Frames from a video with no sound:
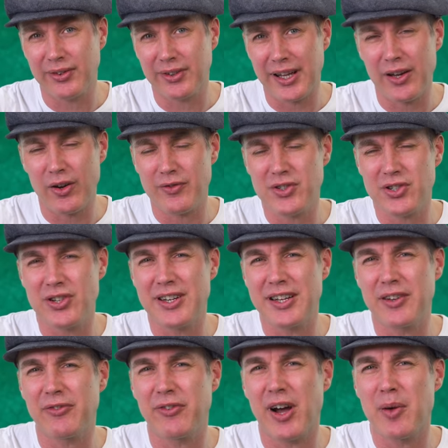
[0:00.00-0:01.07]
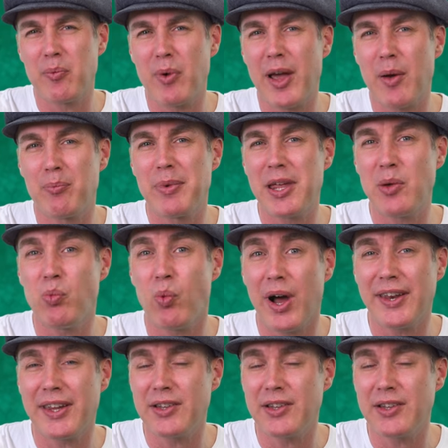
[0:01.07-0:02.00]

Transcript: Okay, obviously you need to find where beat one